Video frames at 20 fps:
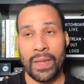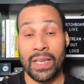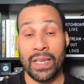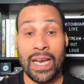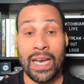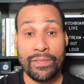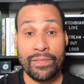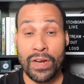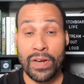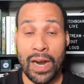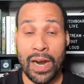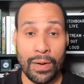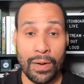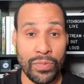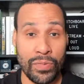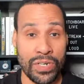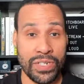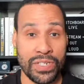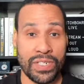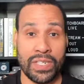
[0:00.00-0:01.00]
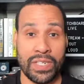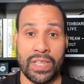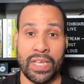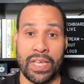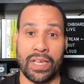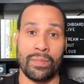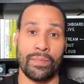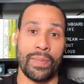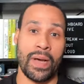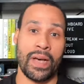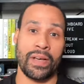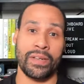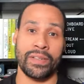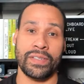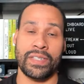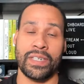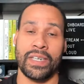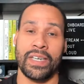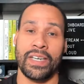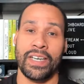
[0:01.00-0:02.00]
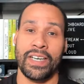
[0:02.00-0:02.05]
live commerce. Think about,